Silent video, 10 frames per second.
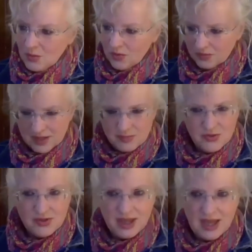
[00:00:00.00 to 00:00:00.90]
well, maybe
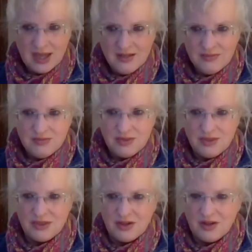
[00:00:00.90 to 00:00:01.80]
you can
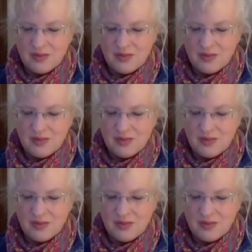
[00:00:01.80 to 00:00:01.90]
uh,